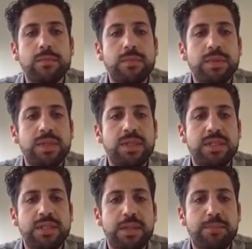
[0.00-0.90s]
This
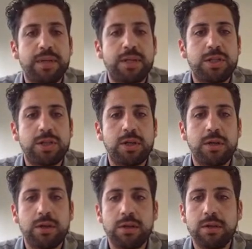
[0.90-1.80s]
is a
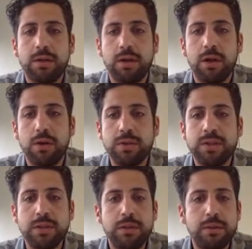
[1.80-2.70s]
picture
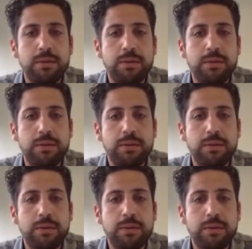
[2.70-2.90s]
closer.